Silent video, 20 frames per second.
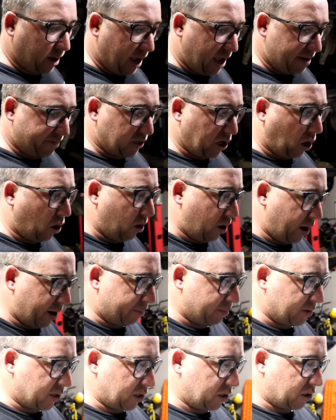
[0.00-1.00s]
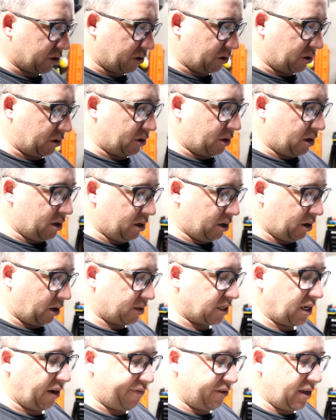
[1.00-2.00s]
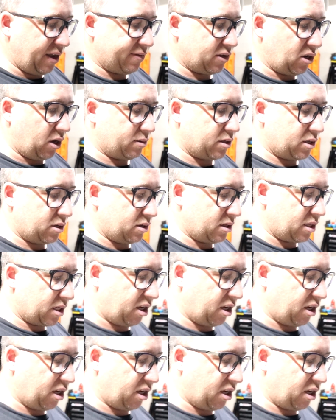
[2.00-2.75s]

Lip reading: I have time to do, I'll definitely have time to do the